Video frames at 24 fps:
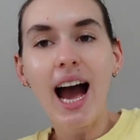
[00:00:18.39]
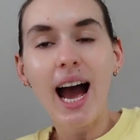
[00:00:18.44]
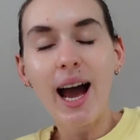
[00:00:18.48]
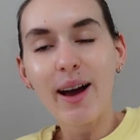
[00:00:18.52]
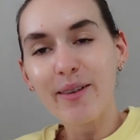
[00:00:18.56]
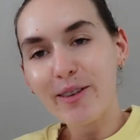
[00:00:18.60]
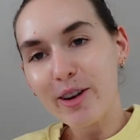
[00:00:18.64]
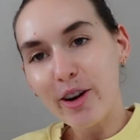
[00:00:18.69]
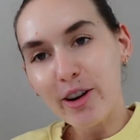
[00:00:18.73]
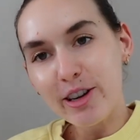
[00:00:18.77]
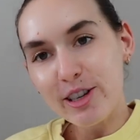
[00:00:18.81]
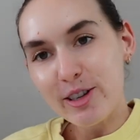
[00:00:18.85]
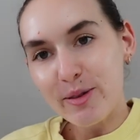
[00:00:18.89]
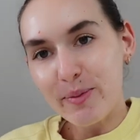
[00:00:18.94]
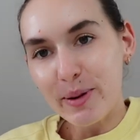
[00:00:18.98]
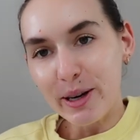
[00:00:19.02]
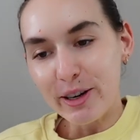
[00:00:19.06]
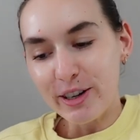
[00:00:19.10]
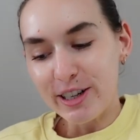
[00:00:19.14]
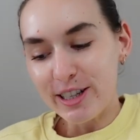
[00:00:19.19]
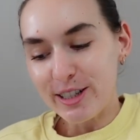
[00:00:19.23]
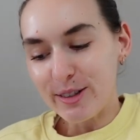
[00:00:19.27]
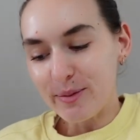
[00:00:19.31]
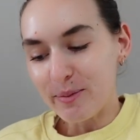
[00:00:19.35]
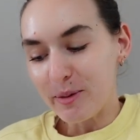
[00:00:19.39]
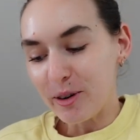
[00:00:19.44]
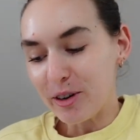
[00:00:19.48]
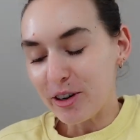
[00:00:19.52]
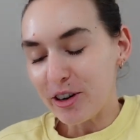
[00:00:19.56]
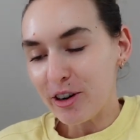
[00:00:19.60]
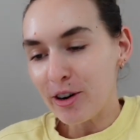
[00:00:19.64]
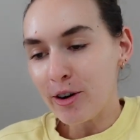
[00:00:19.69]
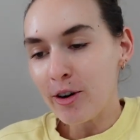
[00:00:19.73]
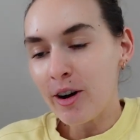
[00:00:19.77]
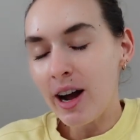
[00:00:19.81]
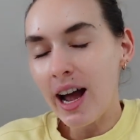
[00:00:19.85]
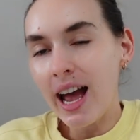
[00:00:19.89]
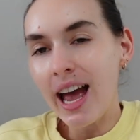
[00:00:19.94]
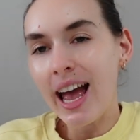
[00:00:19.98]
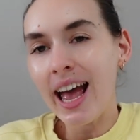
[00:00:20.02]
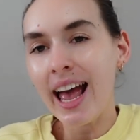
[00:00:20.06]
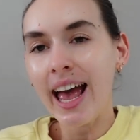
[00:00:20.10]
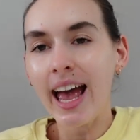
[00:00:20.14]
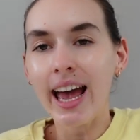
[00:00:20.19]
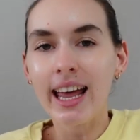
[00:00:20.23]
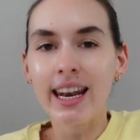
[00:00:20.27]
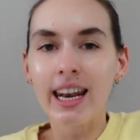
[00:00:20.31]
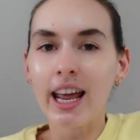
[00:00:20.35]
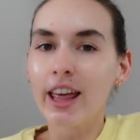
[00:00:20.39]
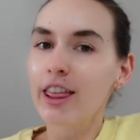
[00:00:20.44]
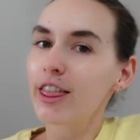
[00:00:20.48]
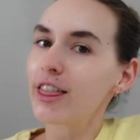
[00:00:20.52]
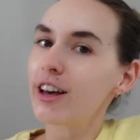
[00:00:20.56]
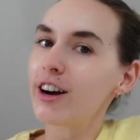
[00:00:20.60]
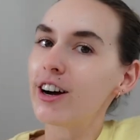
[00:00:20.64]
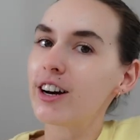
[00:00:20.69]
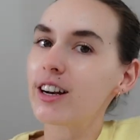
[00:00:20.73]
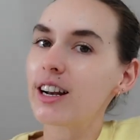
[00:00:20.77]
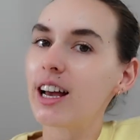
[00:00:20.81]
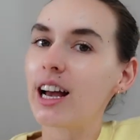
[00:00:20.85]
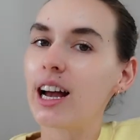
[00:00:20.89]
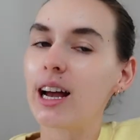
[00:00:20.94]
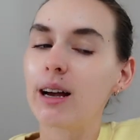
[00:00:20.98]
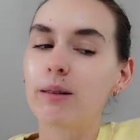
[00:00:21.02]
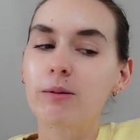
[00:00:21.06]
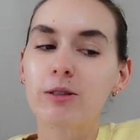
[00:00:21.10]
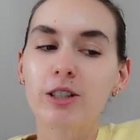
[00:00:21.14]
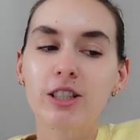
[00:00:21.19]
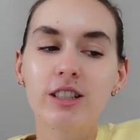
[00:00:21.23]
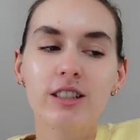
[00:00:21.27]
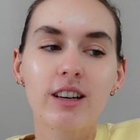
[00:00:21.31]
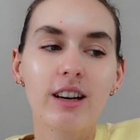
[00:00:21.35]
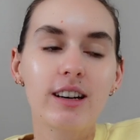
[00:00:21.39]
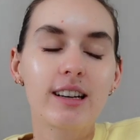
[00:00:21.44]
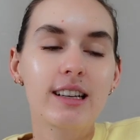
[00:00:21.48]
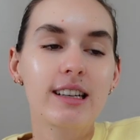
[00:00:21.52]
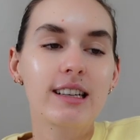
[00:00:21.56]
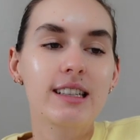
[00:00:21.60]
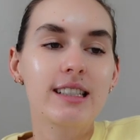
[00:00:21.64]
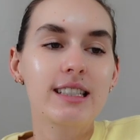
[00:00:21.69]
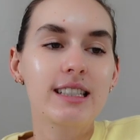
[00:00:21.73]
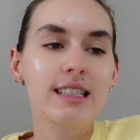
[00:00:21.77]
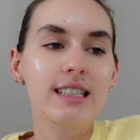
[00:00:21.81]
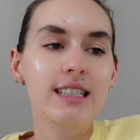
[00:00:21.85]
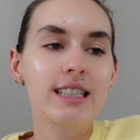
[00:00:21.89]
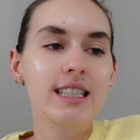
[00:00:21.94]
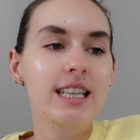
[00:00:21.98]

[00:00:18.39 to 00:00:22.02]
I'm going to Paris tomorrow, and I thought I'm just gonna